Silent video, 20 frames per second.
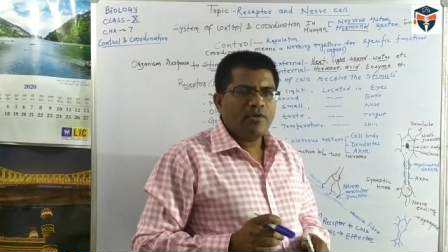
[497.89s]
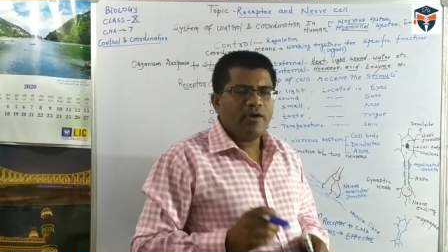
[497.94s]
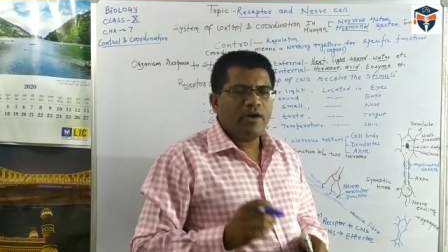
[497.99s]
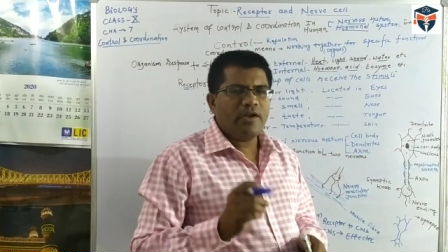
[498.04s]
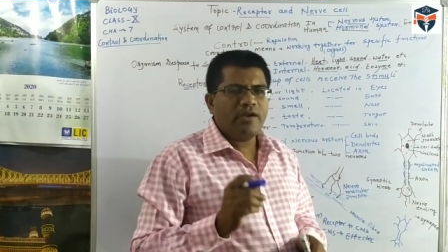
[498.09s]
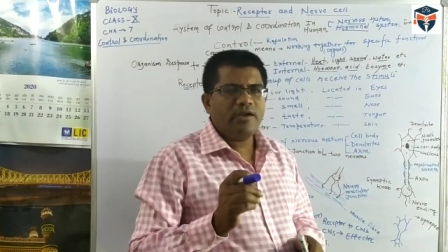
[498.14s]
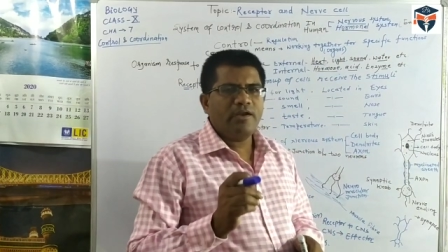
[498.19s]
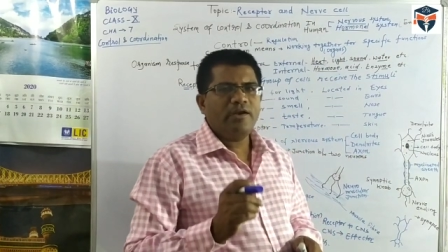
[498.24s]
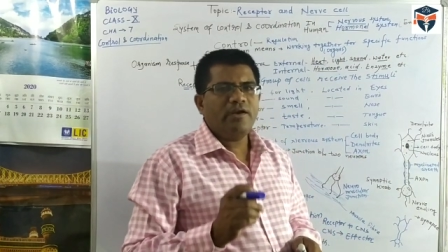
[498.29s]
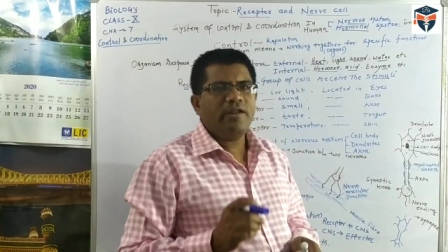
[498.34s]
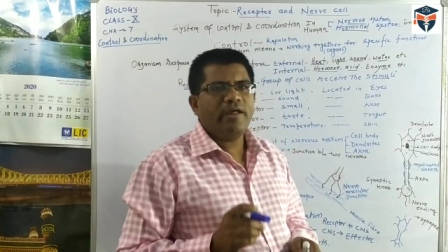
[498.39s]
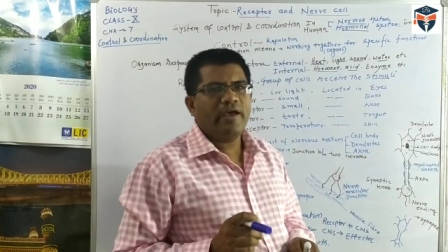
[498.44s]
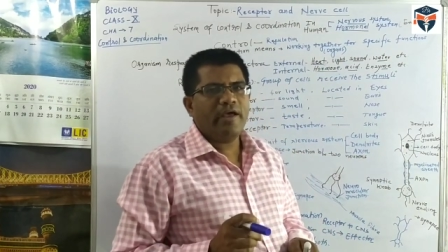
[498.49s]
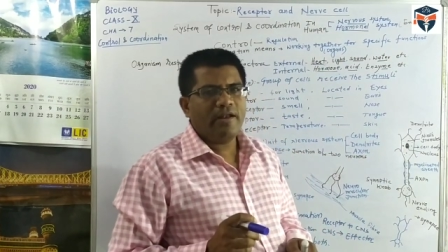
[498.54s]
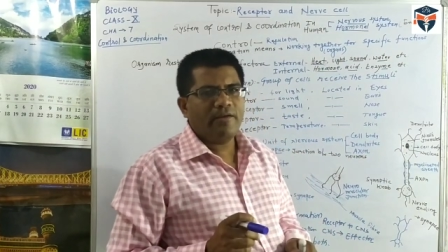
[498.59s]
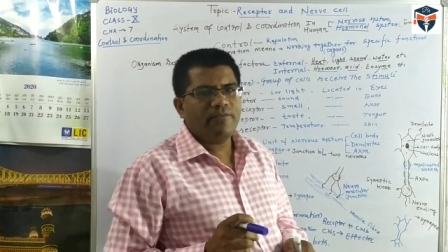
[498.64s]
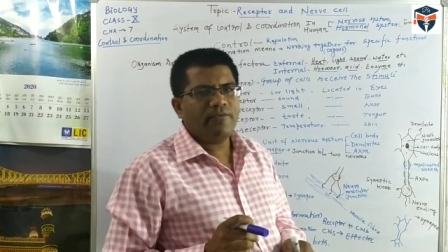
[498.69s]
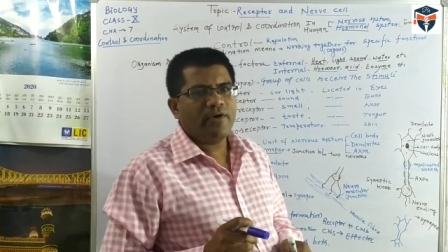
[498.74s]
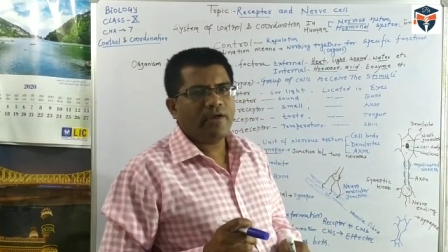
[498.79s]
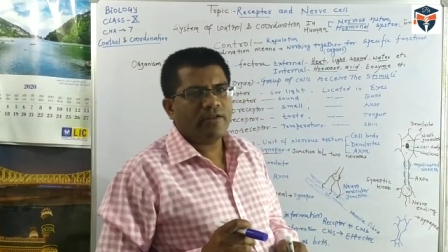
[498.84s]
and it
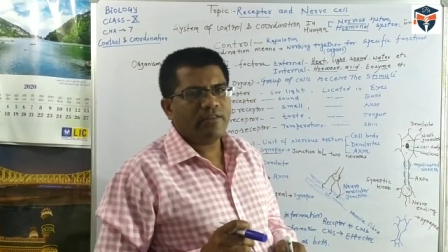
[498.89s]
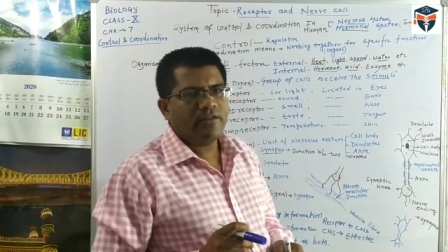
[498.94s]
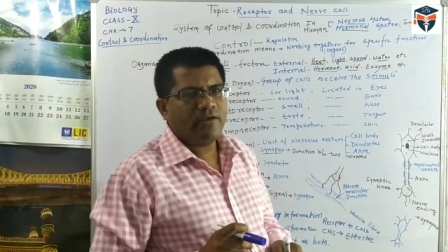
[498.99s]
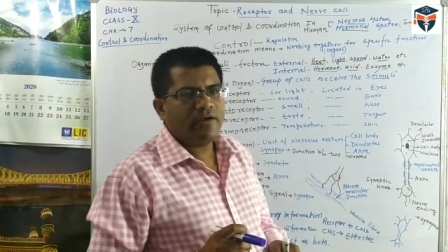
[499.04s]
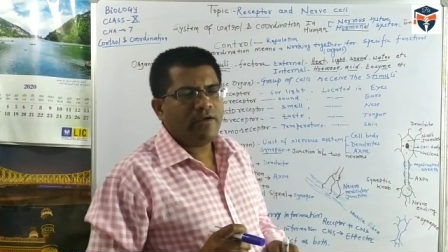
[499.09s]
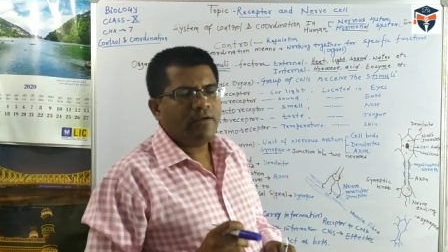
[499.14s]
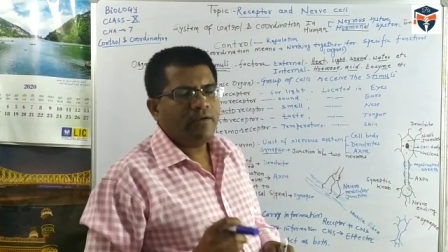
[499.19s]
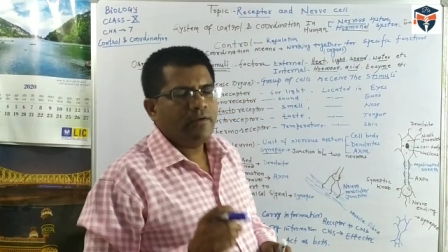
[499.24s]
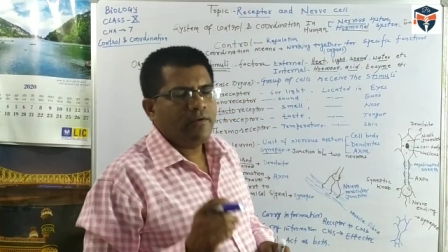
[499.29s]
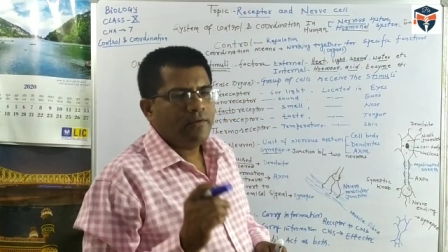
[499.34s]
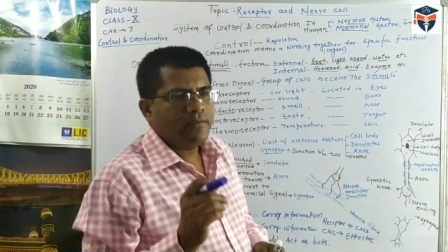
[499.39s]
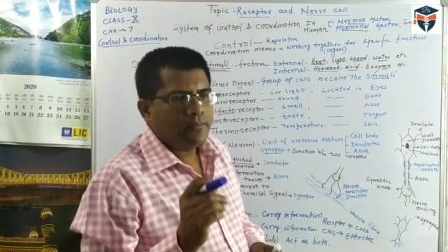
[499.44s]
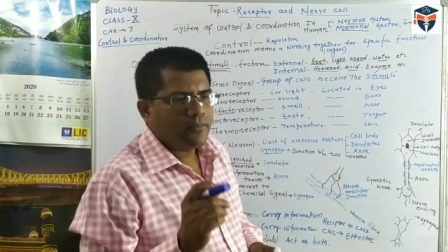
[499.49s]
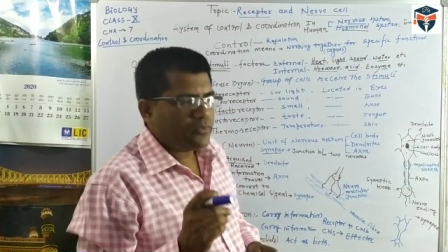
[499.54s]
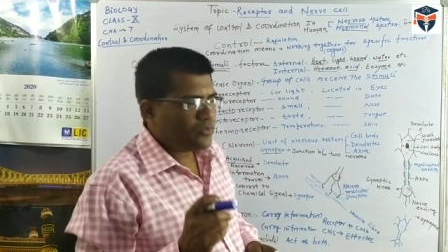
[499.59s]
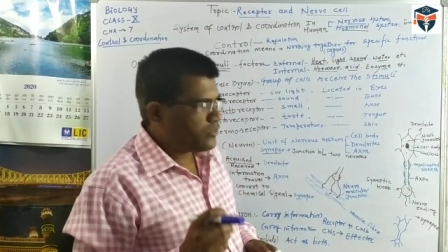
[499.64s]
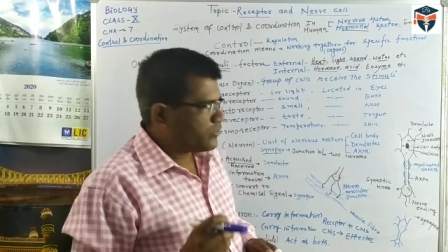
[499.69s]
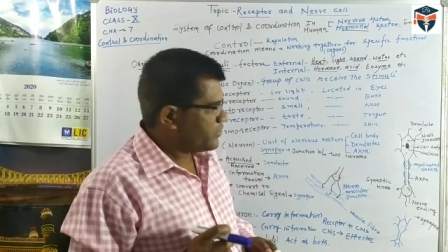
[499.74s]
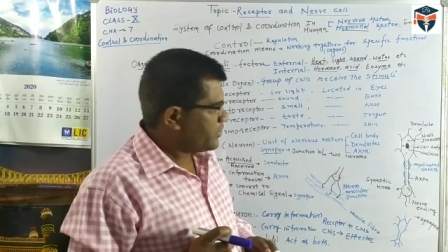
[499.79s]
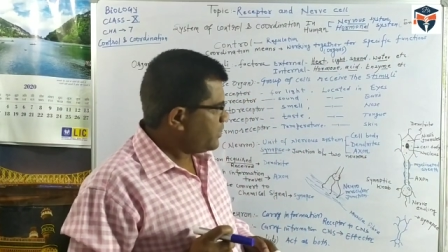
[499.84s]
helps for the
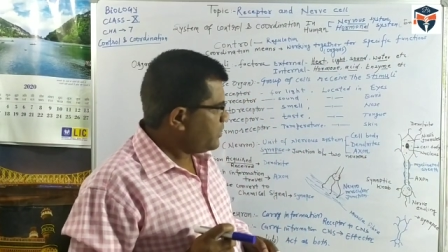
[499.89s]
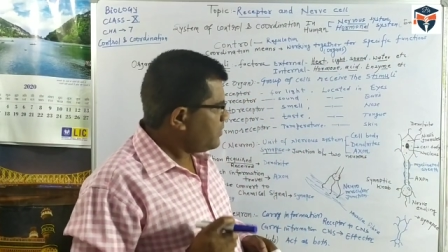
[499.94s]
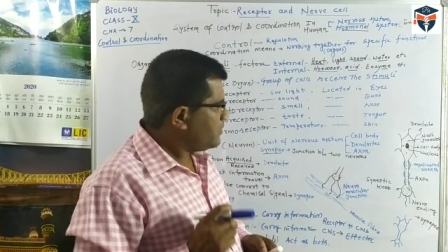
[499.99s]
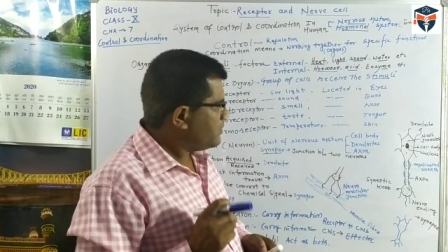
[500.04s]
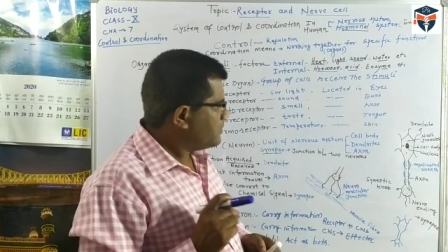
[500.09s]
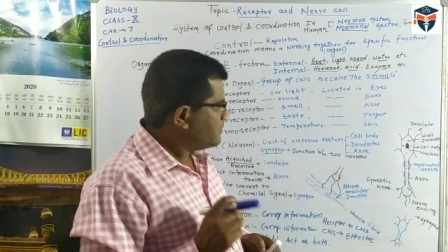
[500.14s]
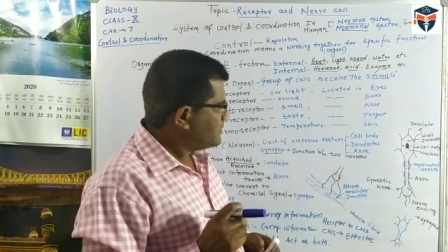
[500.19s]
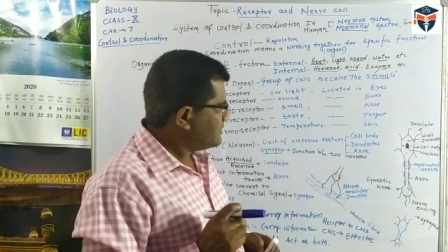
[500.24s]
protein